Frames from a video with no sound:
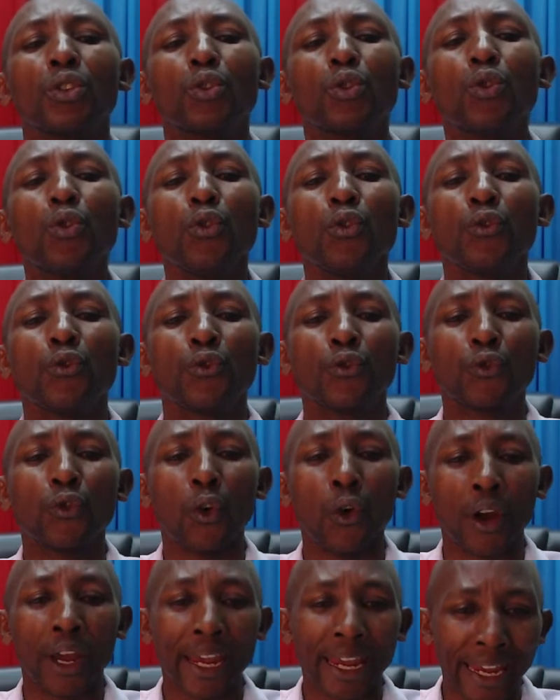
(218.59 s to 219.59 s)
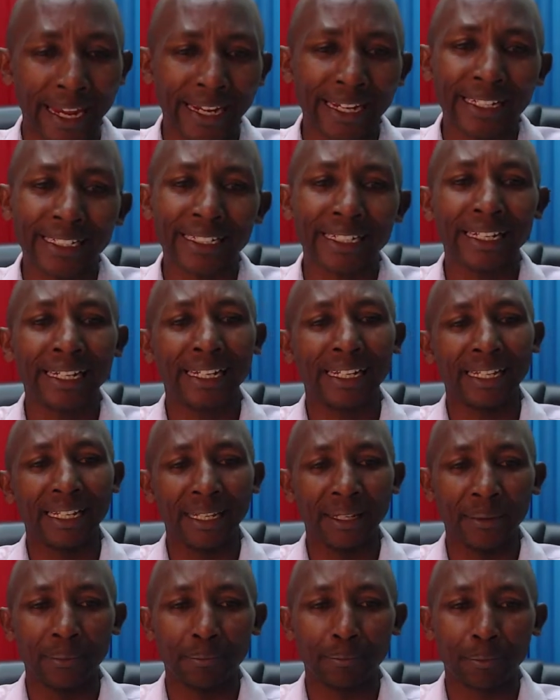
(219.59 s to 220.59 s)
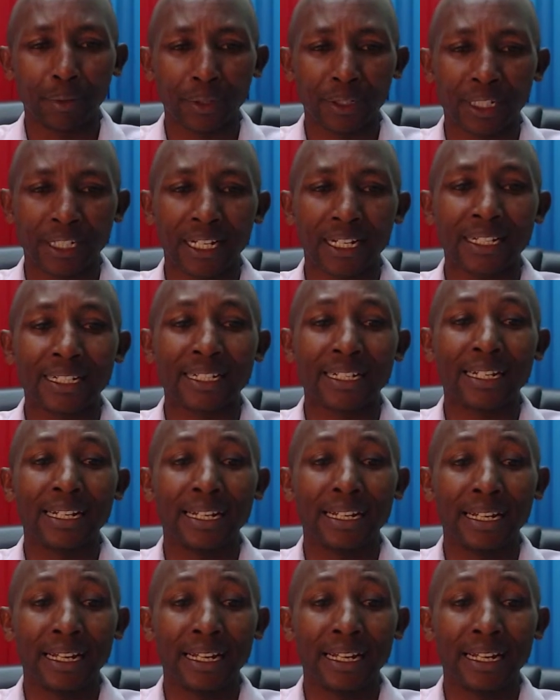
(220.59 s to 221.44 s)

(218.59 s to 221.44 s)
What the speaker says: to forget important